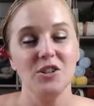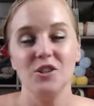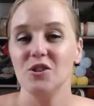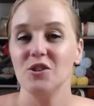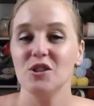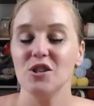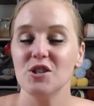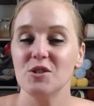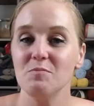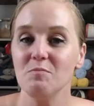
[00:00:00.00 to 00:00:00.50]

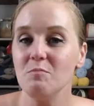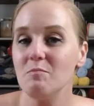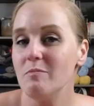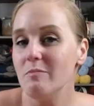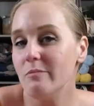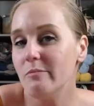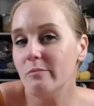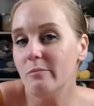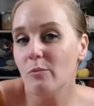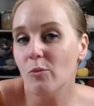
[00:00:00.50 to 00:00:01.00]
there's
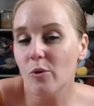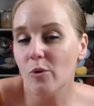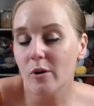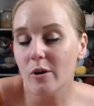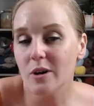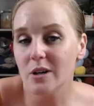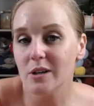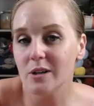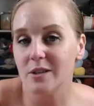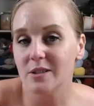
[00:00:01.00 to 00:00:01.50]

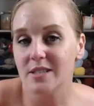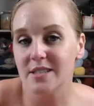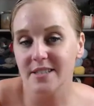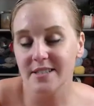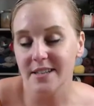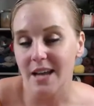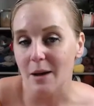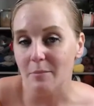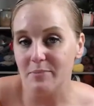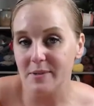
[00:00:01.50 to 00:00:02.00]
more
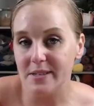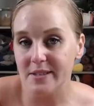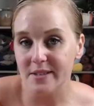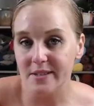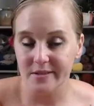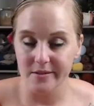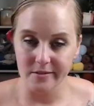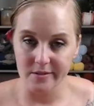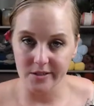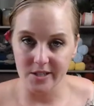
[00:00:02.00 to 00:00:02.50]

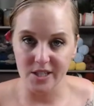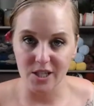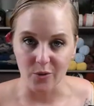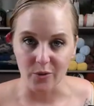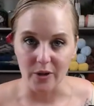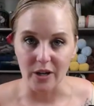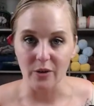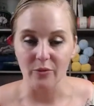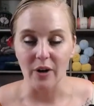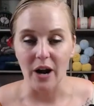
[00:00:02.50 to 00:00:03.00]
steps to
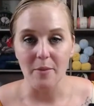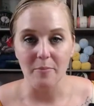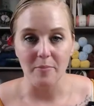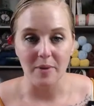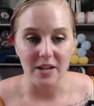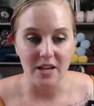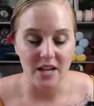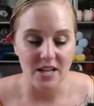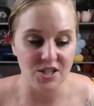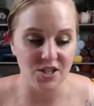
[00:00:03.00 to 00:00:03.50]
it, right?
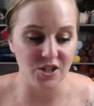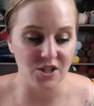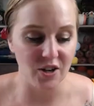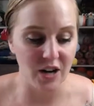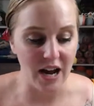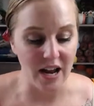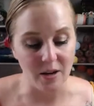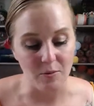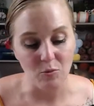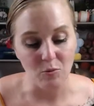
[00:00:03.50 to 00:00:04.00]
Because you're
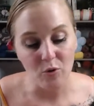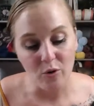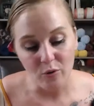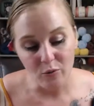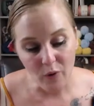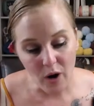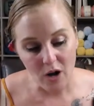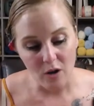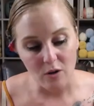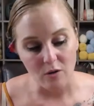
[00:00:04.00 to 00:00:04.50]
adding more
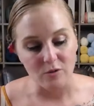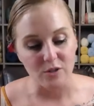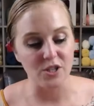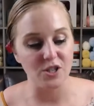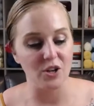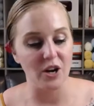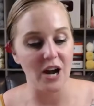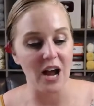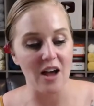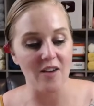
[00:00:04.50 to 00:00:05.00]
rows.
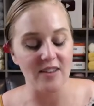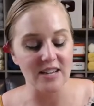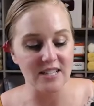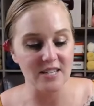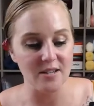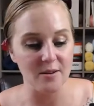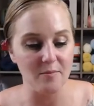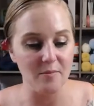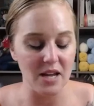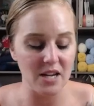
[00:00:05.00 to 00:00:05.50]
You're having
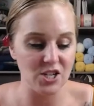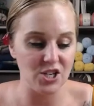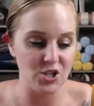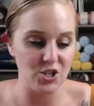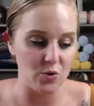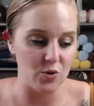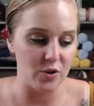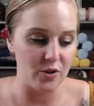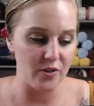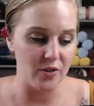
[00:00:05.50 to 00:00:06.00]
to make
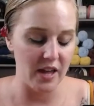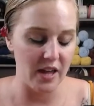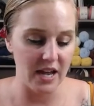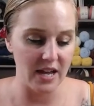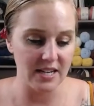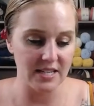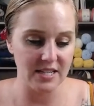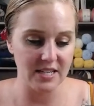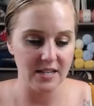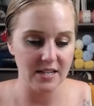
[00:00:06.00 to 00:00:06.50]
sure
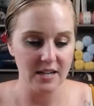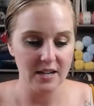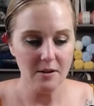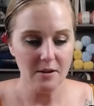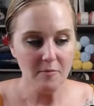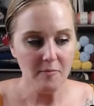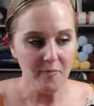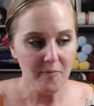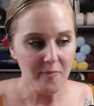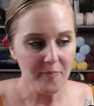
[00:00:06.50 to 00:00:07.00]
that
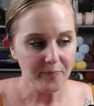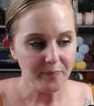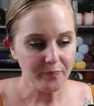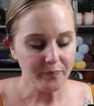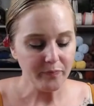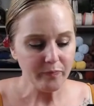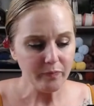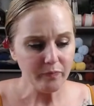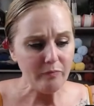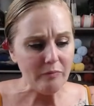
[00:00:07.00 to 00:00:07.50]

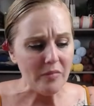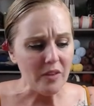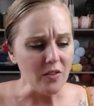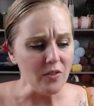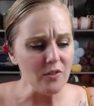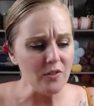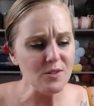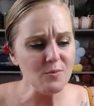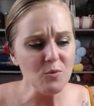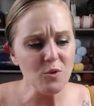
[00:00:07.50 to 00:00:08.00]

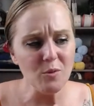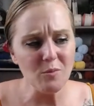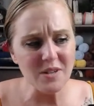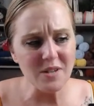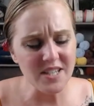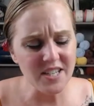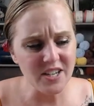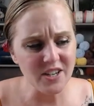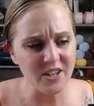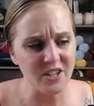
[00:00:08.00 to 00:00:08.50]
there's more
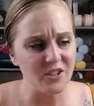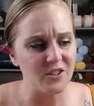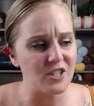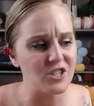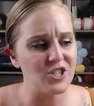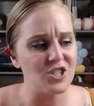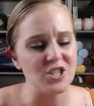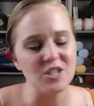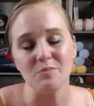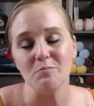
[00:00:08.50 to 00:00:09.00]
material.
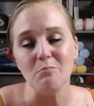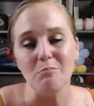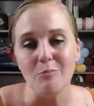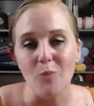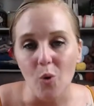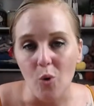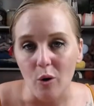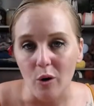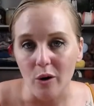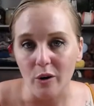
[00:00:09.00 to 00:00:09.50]
There's just
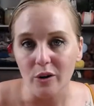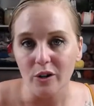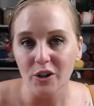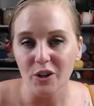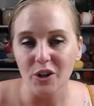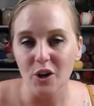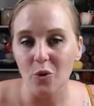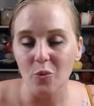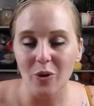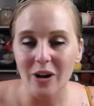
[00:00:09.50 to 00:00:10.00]
more,
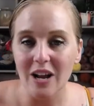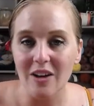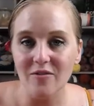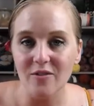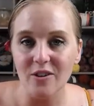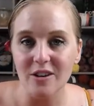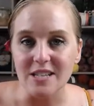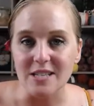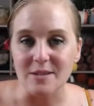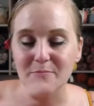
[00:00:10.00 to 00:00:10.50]
you know,
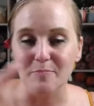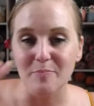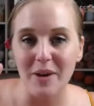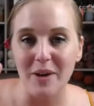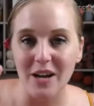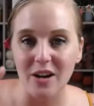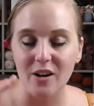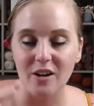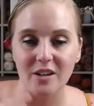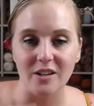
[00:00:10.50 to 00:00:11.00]
whenever it's
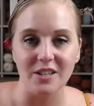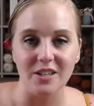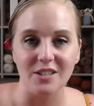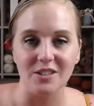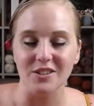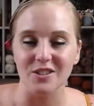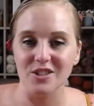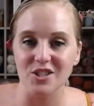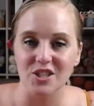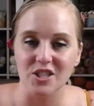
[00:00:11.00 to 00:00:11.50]
bigger,
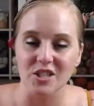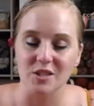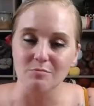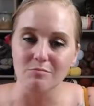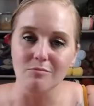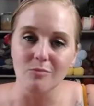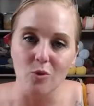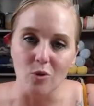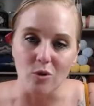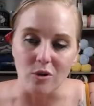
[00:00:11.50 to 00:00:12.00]
there's just
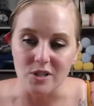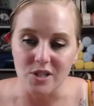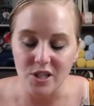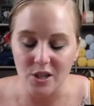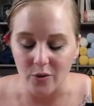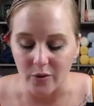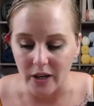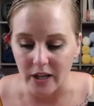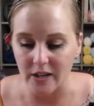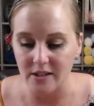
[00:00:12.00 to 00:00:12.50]
more
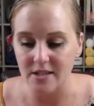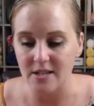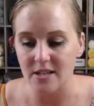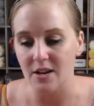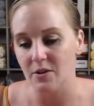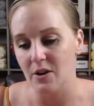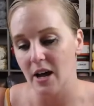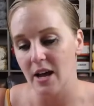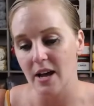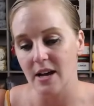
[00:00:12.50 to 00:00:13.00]
to it.
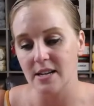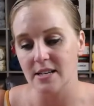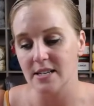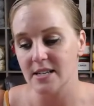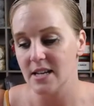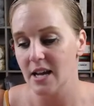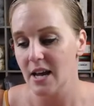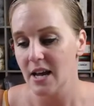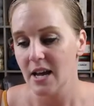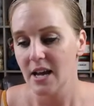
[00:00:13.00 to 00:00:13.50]
And
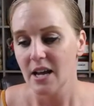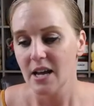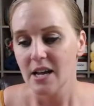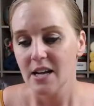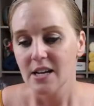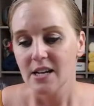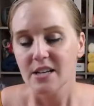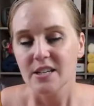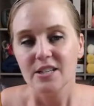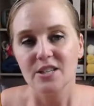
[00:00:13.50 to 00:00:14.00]

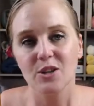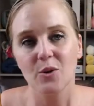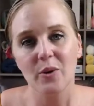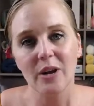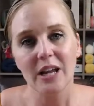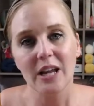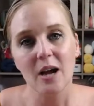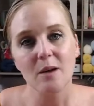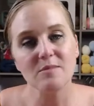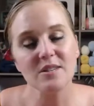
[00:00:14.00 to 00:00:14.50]
so when
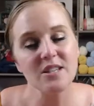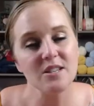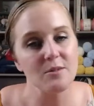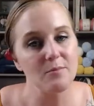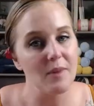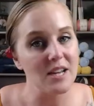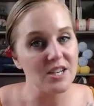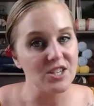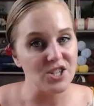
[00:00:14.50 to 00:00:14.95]
it comes to my